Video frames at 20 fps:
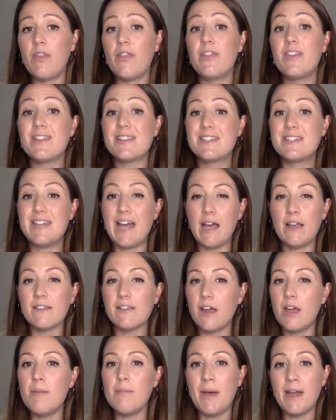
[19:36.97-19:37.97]
the stats
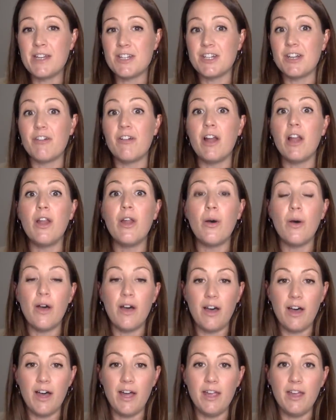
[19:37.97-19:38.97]
I imagine are a lot
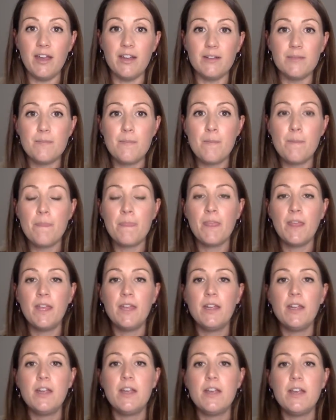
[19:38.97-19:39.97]
higher.
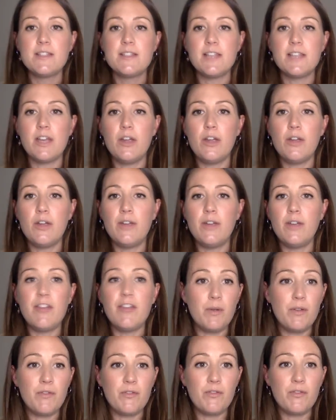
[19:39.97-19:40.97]
So if
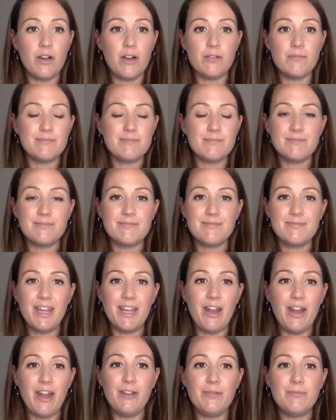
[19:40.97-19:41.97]
we've got,
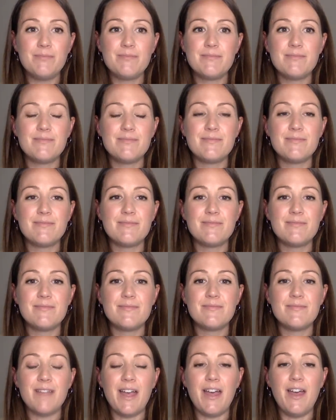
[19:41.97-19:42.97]
you know,
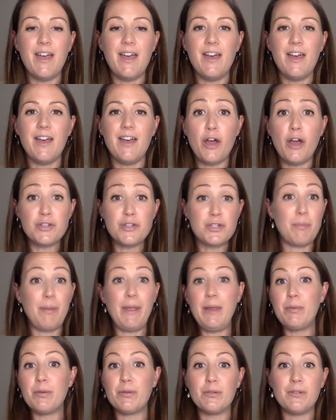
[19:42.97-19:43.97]
uh, 100
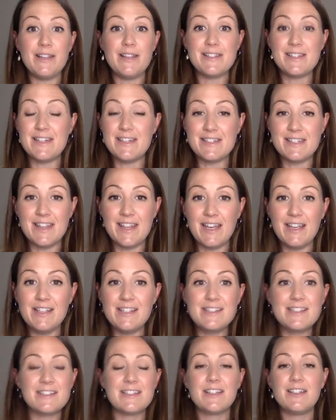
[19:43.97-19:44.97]
people listening to
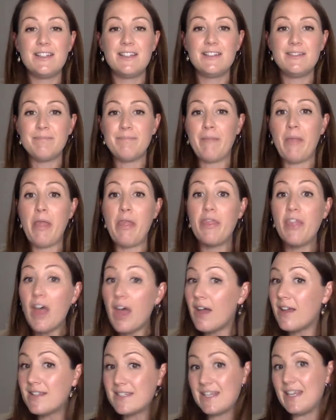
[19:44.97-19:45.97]
this,
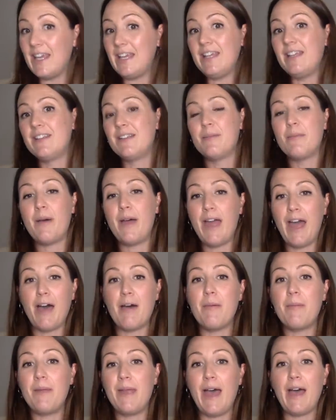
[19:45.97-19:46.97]
30 might
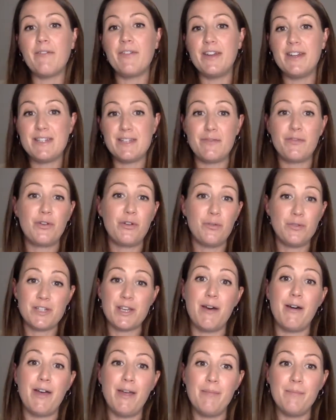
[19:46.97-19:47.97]
ha- be having a difficult
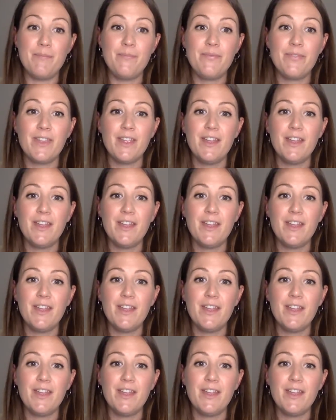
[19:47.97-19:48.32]
time.